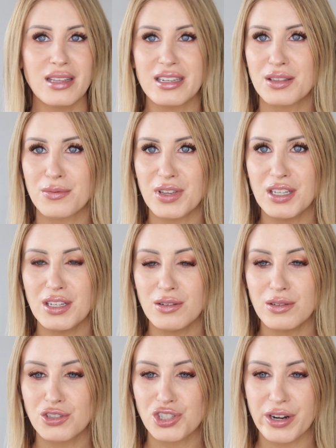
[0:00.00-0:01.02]
like the
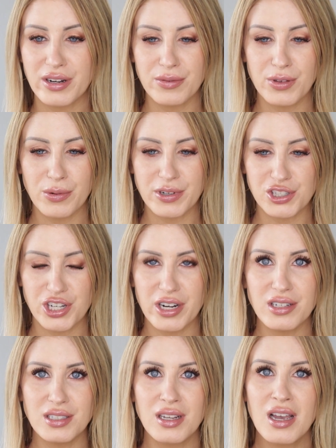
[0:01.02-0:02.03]
video, and share it if you want to
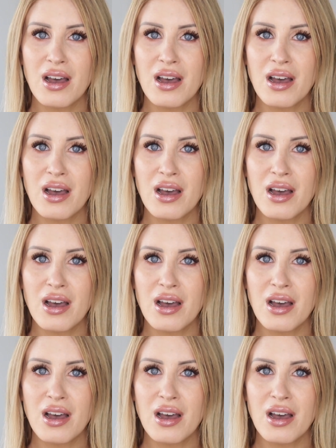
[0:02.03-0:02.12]
share it.